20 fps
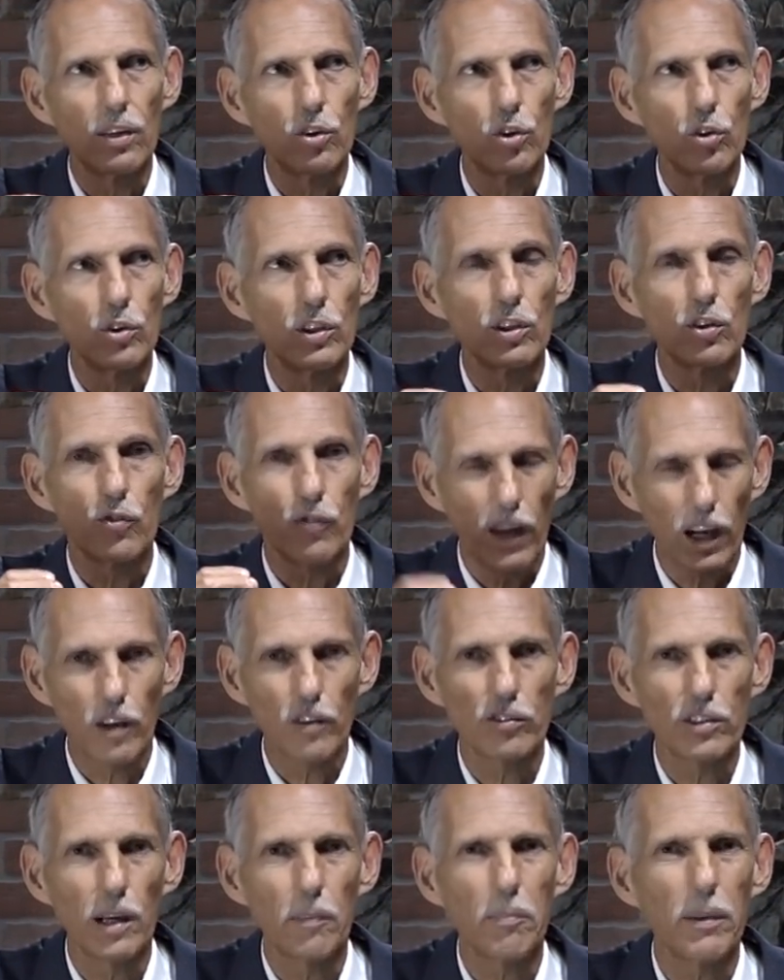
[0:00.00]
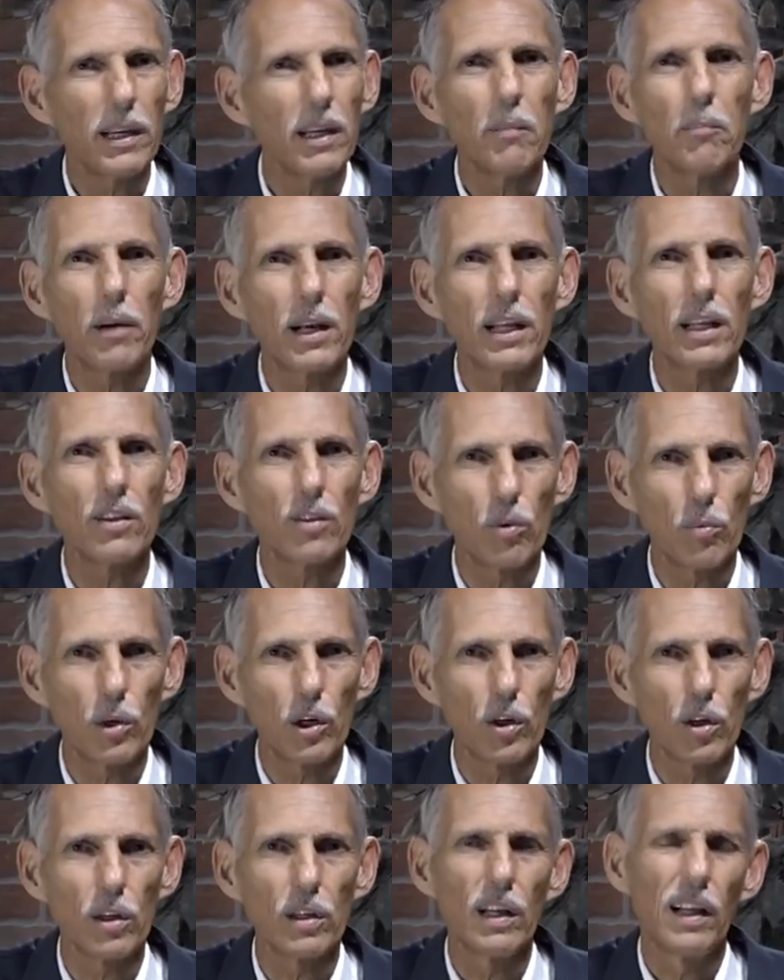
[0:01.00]
disfellowship anybody in the
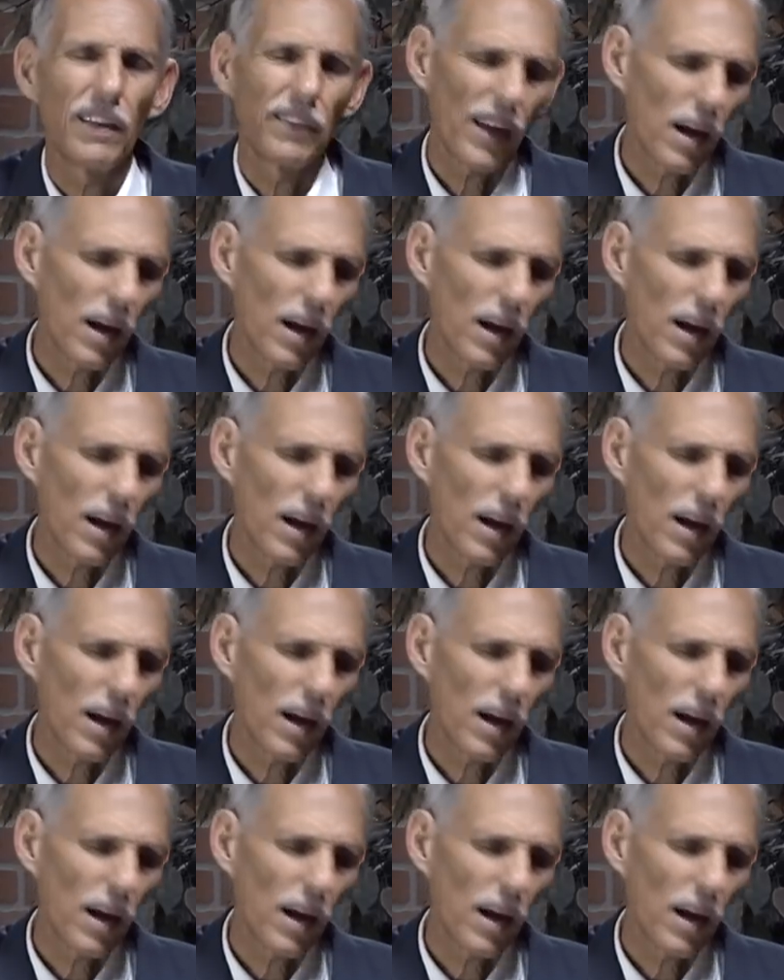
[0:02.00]
world.